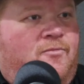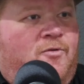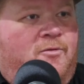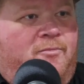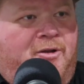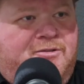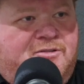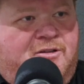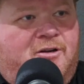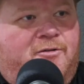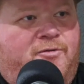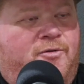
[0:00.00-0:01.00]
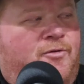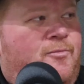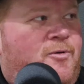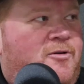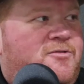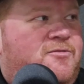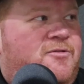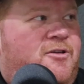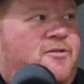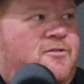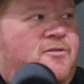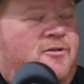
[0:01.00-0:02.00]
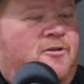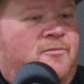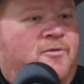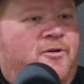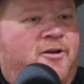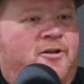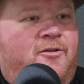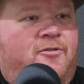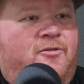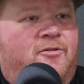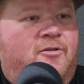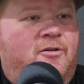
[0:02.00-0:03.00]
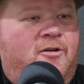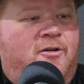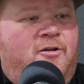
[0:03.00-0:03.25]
what means a lot to you personally, and then we'll get into